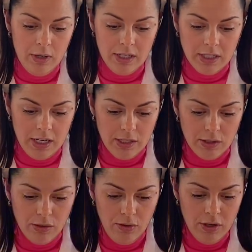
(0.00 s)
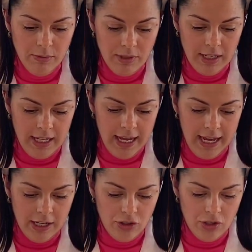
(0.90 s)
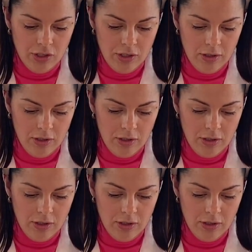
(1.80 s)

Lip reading: just gonna scoot them to the edge.